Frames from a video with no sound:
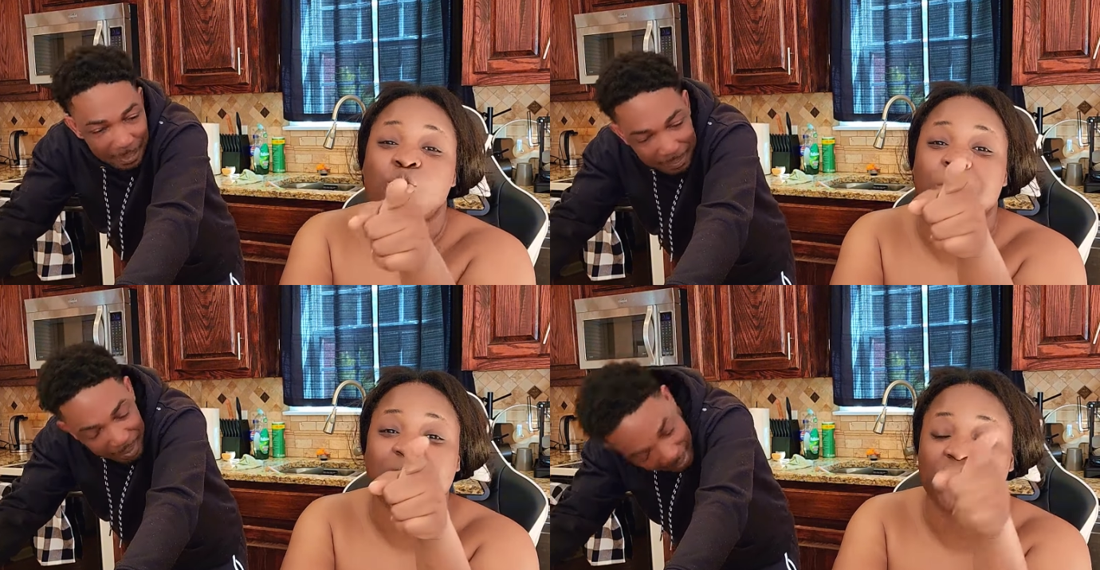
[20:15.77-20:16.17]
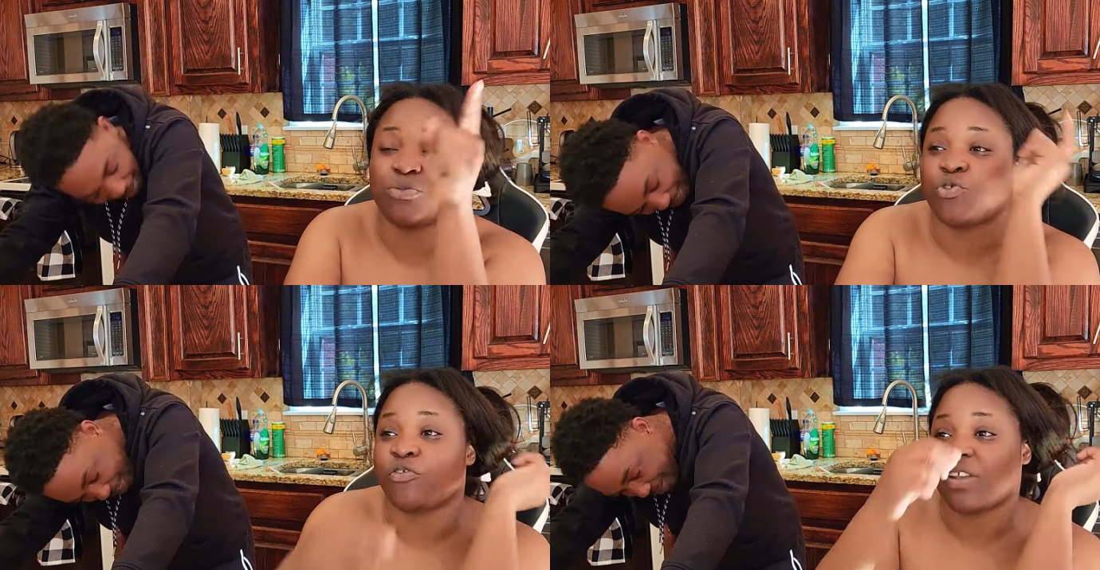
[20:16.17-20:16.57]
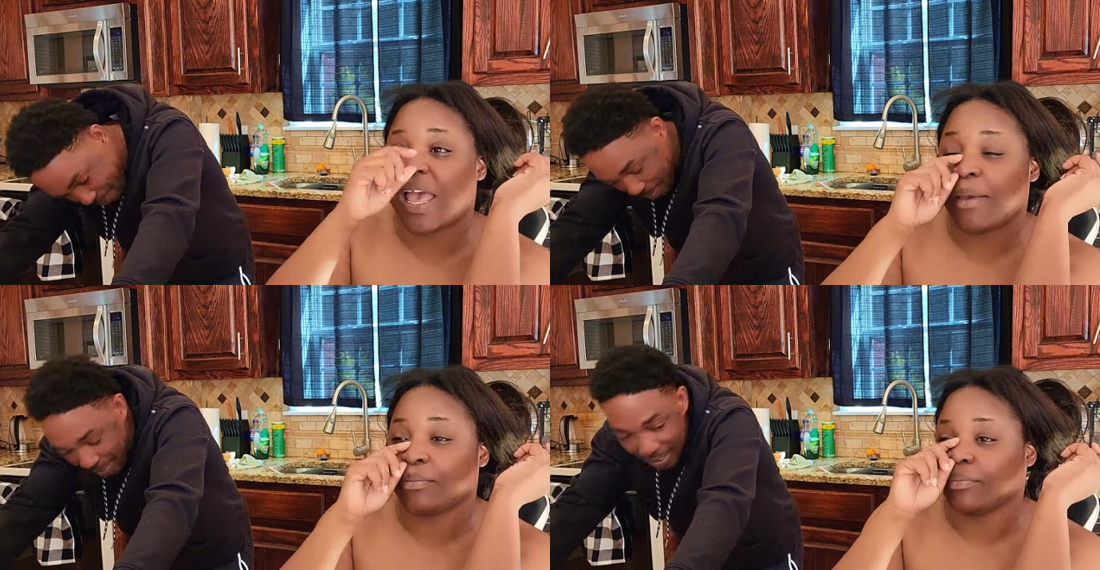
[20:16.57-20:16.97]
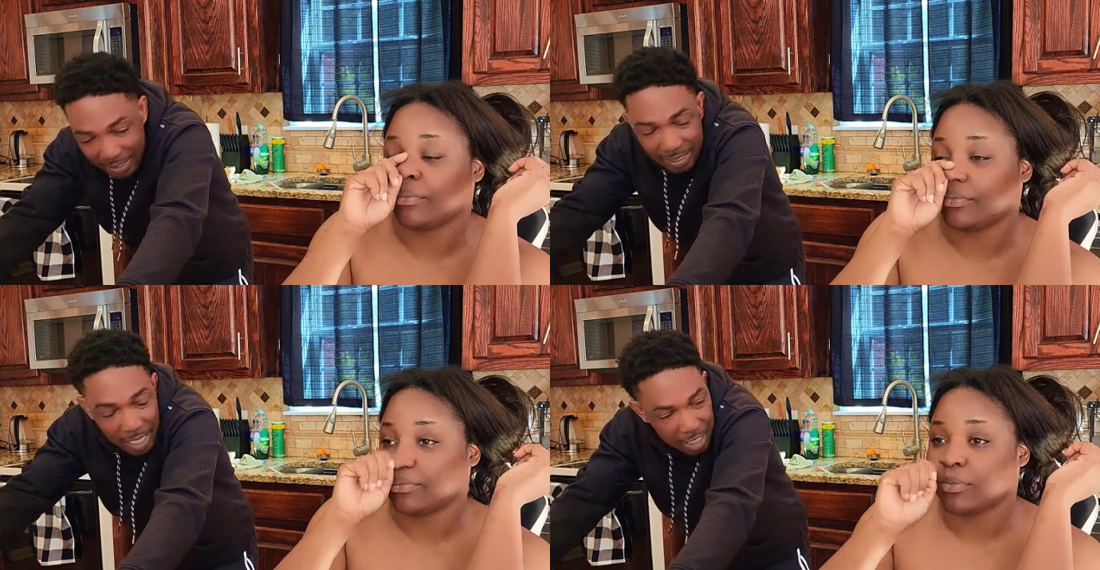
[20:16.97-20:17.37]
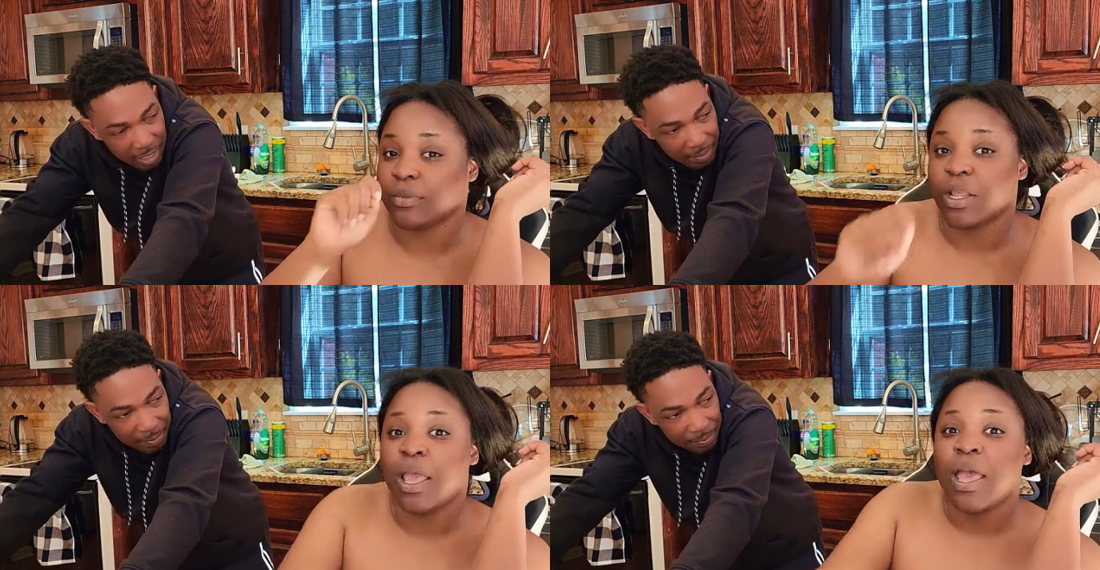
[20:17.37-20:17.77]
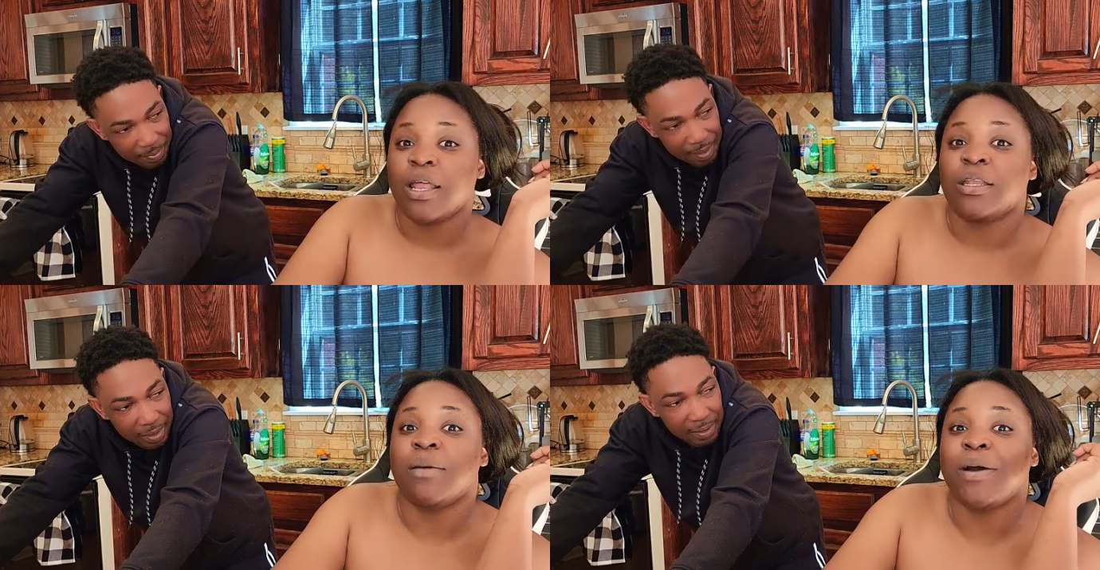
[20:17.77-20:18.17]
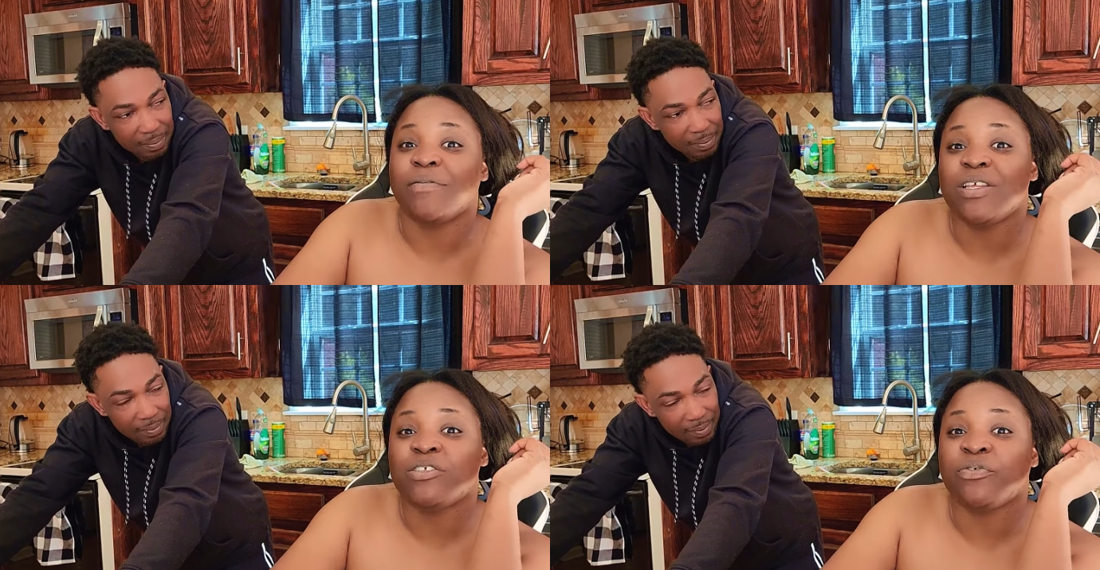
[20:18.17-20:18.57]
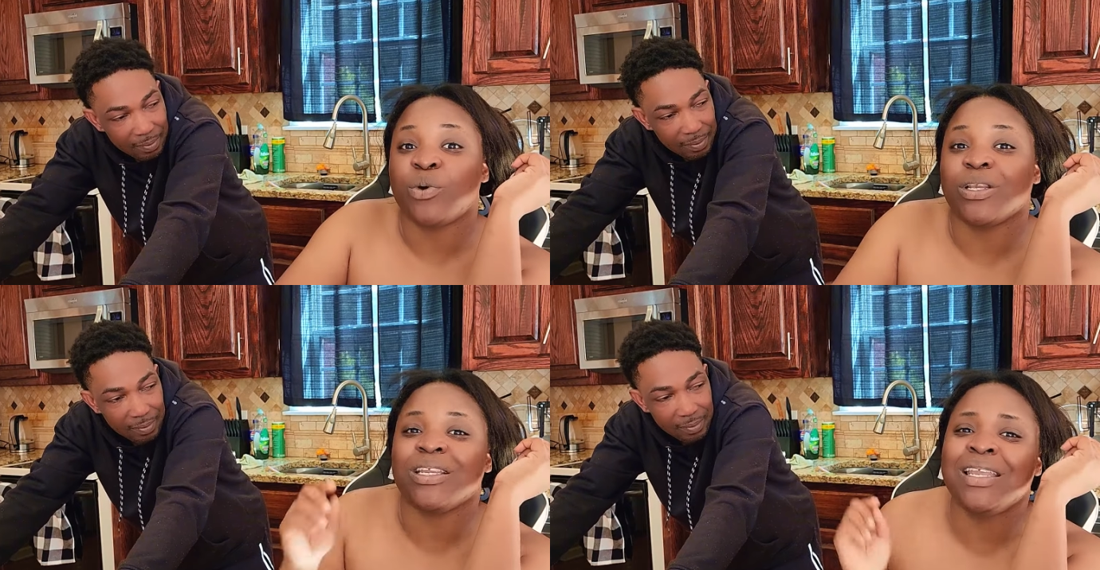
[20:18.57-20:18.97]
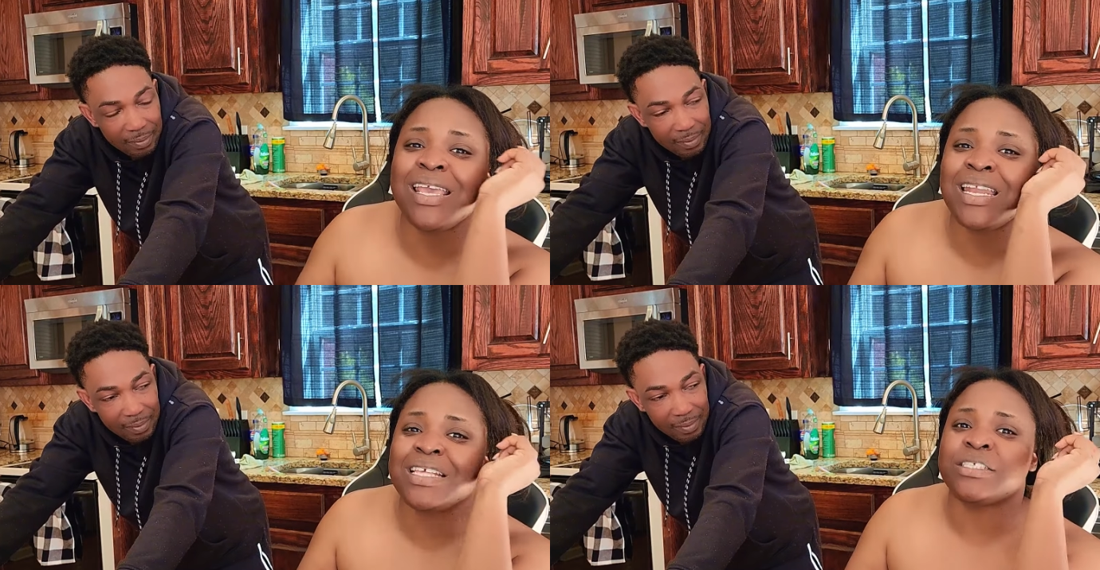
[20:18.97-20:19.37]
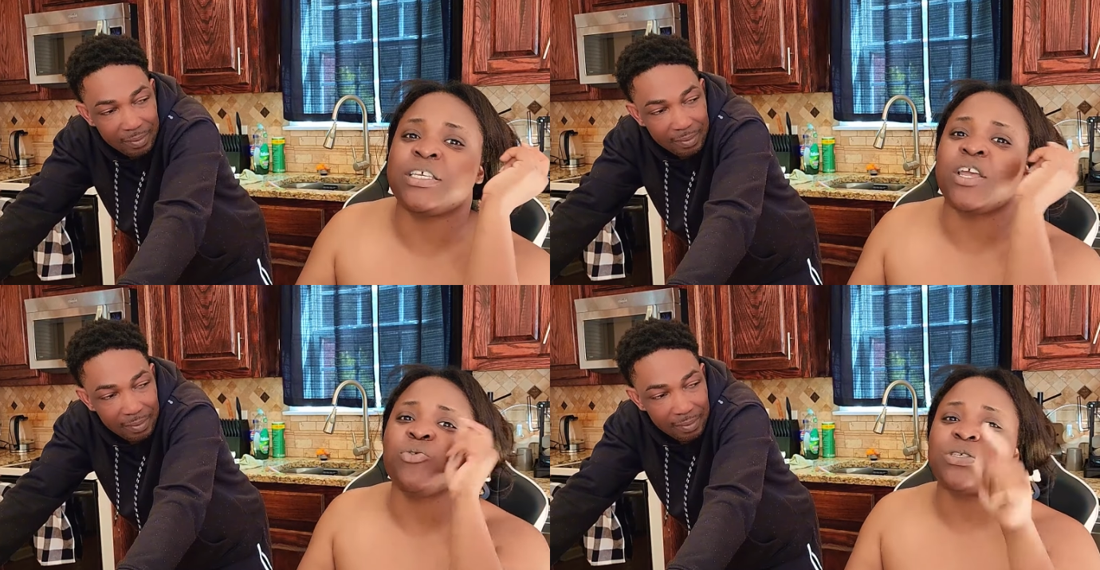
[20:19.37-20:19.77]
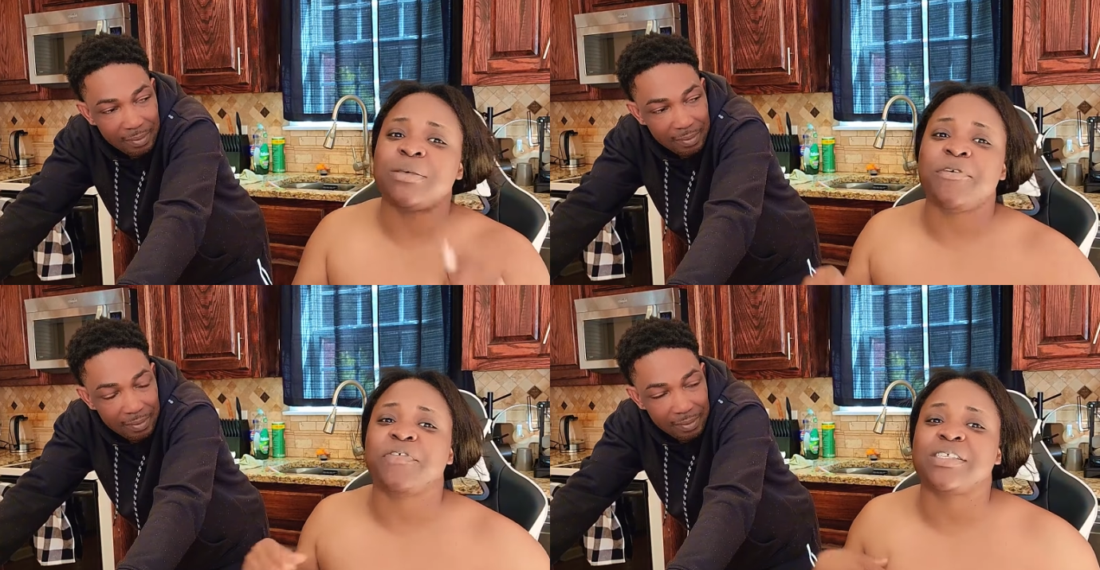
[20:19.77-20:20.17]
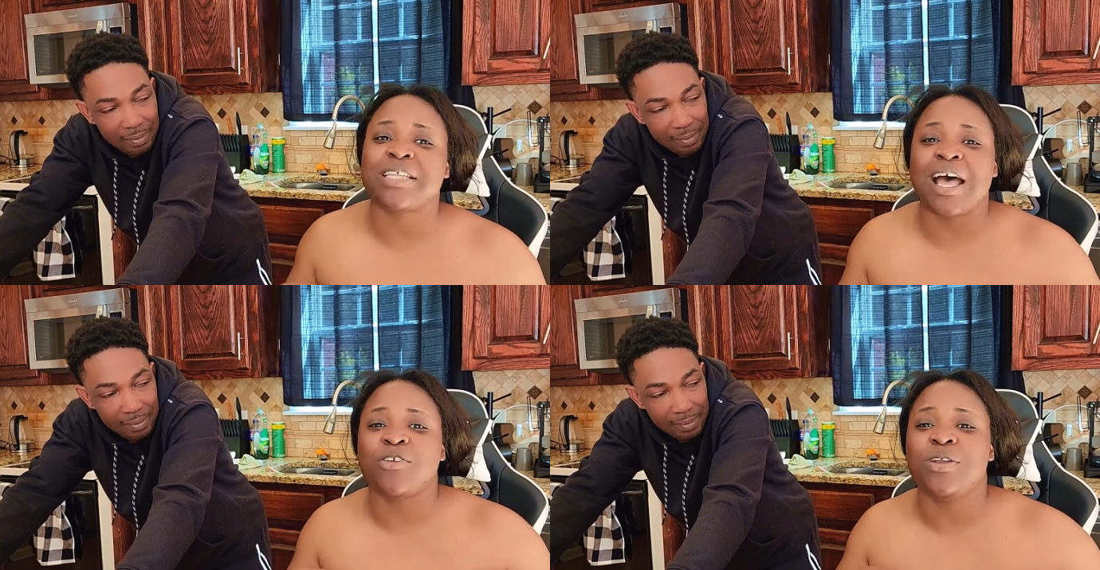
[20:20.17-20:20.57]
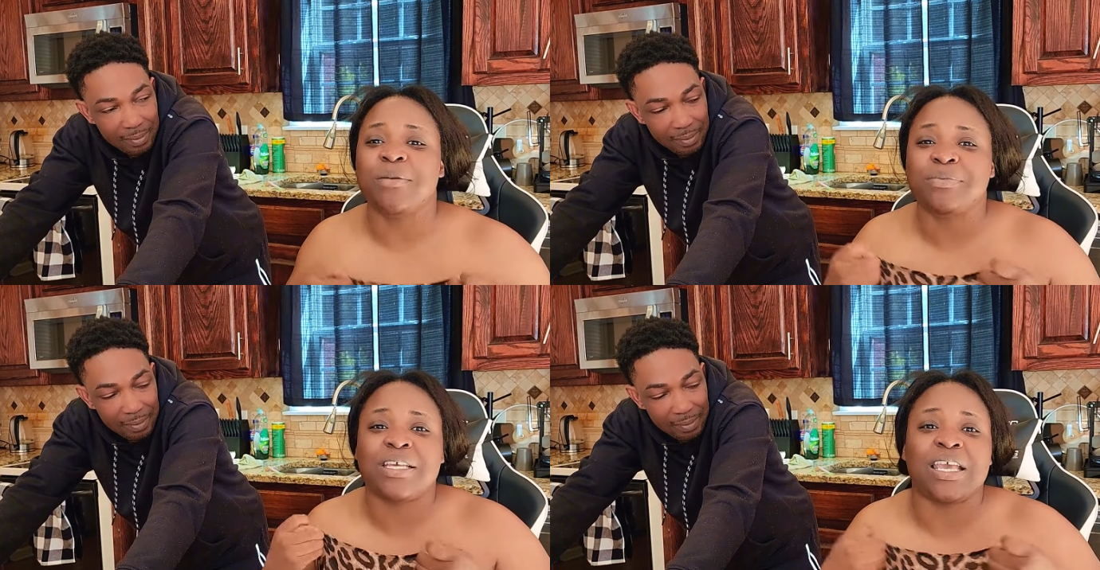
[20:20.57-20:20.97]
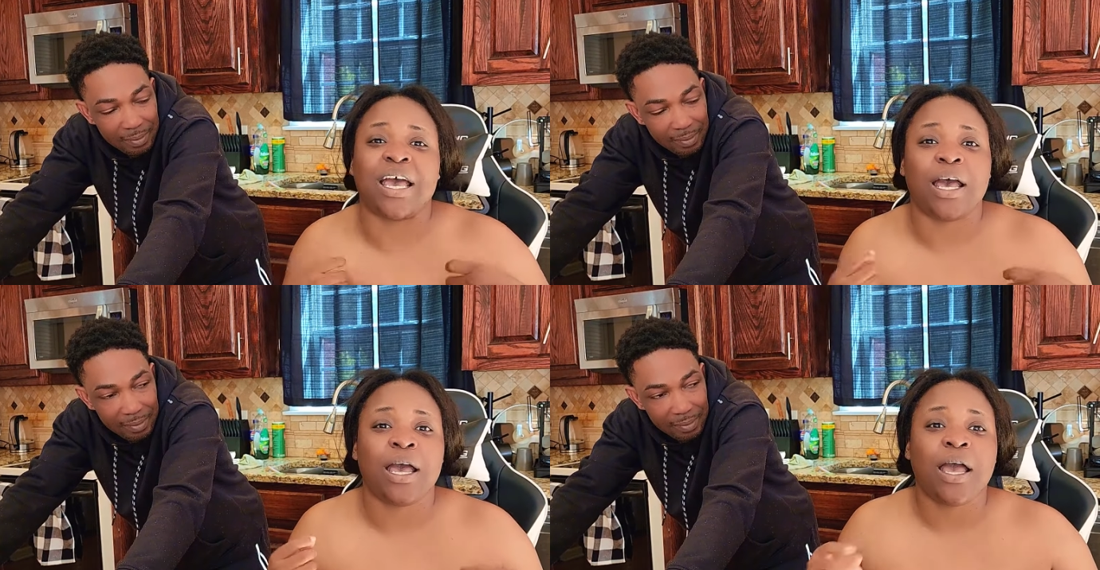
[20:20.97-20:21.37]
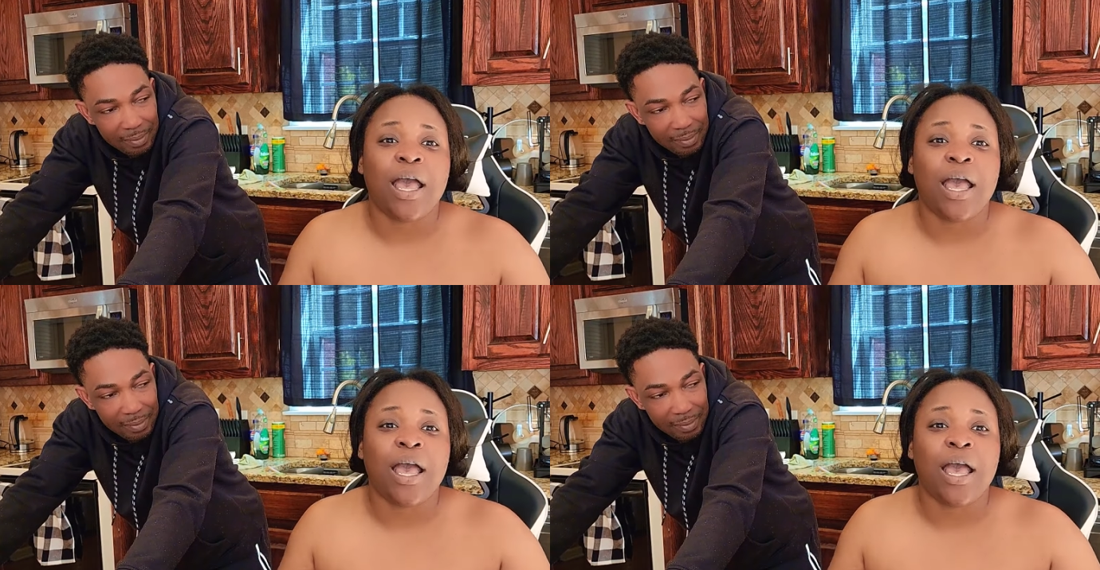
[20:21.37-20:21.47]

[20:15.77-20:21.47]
Speaker 1: how I catch him enough time. Sashae. Them have this phone. Ladies, you know what? me if start with them thing yeah.